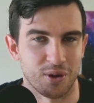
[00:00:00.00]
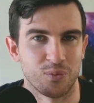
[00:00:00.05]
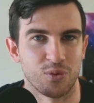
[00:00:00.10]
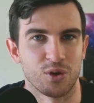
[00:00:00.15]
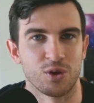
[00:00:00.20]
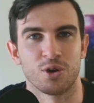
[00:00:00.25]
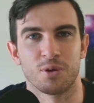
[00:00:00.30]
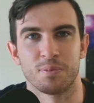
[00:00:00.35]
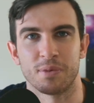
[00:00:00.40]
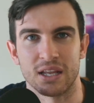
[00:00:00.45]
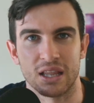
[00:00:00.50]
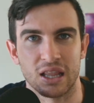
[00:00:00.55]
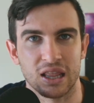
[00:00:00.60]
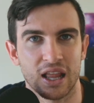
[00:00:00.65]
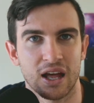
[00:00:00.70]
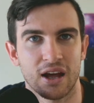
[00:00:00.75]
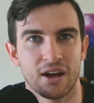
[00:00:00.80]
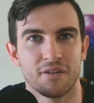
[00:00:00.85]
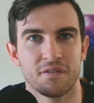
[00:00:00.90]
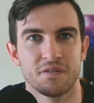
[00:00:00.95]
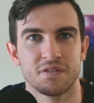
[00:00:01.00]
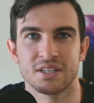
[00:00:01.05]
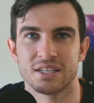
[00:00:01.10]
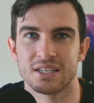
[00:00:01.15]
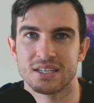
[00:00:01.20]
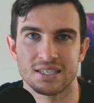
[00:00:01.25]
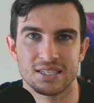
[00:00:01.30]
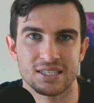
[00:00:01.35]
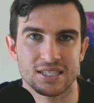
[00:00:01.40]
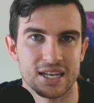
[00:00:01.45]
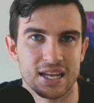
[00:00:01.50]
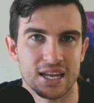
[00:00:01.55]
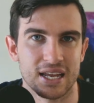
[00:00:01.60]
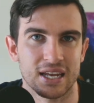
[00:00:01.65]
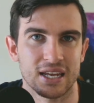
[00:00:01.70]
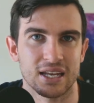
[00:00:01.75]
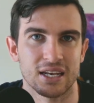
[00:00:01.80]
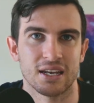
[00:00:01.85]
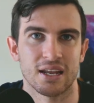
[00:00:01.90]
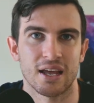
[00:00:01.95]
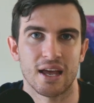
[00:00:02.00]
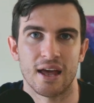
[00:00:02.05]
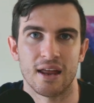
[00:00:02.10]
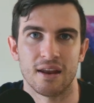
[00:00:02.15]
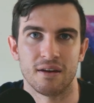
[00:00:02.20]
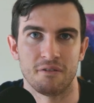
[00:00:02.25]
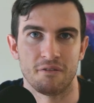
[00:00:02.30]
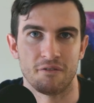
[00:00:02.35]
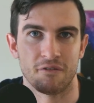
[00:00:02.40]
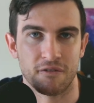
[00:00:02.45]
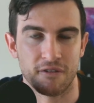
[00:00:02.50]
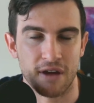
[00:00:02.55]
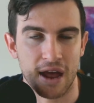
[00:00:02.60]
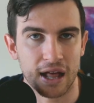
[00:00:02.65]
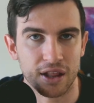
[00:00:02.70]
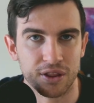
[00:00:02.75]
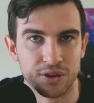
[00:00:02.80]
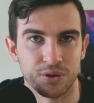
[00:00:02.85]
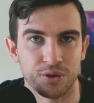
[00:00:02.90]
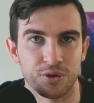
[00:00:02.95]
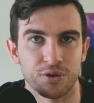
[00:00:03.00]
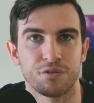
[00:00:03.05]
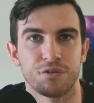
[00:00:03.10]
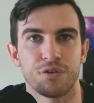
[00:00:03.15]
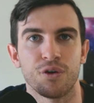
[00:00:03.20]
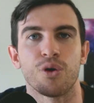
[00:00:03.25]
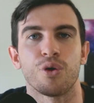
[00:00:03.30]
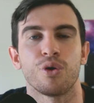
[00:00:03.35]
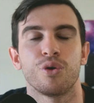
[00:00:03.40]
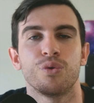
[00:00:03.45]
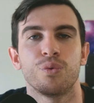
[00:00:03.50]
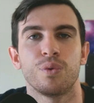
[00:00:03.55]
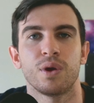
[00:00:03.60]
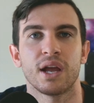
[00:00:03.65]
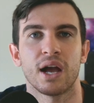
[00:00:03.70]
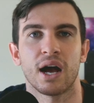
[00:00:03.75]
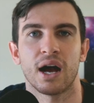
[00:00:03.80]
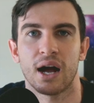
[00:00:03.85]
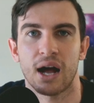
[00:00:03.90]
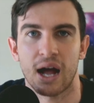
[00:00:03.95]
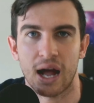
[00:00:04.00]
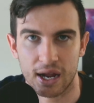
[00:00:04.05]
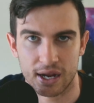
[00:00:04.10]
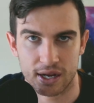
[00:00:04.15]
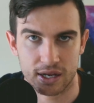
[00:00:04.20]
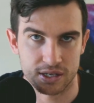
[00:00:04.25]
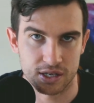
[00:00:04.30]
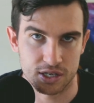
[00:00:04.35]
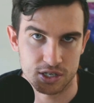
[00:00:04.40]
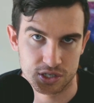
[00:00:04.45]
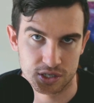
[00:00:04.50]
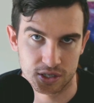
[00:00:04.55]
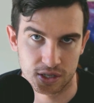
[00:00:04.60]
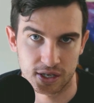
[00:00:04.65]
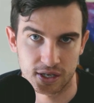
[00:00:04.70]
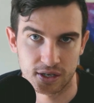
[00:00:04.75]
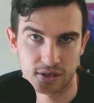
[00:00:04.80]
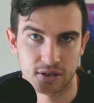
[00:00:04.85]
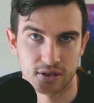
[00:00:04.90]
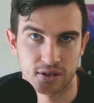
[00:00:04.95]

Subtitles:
We want to be loved, seen, and valued for who we are unconditionally.